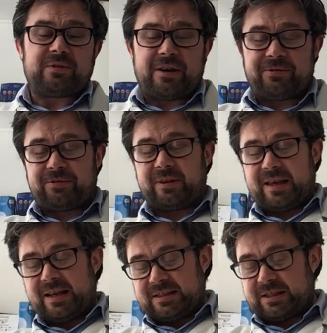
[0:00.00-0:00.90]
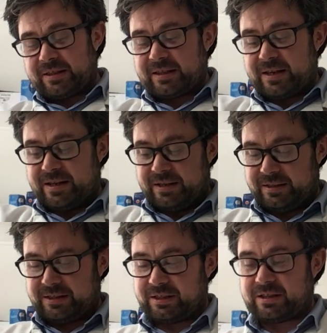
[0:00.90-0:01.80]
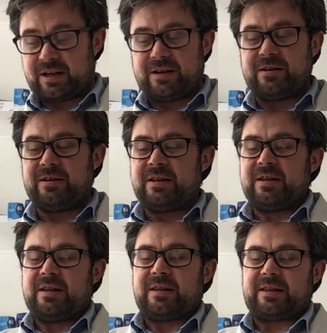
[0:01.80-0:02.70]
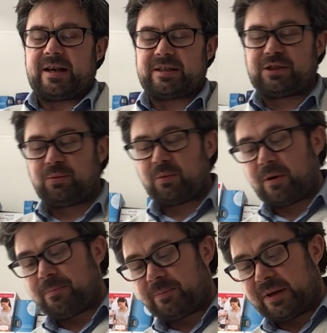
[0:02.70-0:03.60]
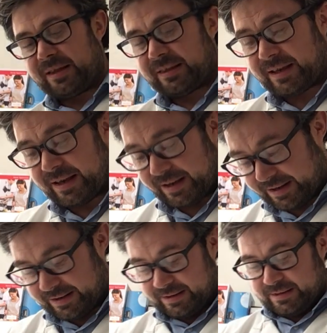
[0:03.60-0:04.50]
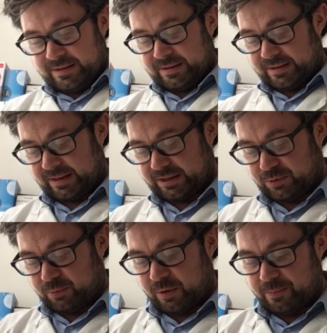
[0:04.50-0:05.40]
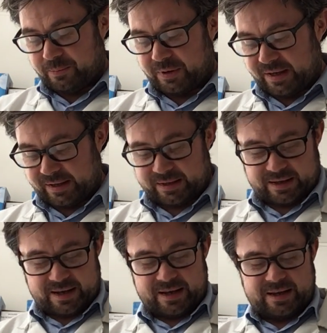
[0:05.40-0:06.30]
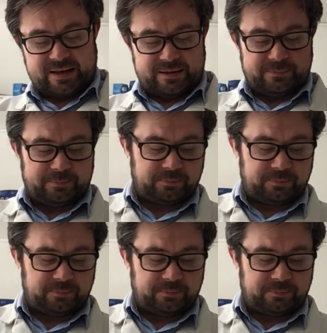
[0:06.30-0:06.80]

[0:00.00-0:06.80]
roughly into thirds. So that's 1 bit there, that's 1 bit there,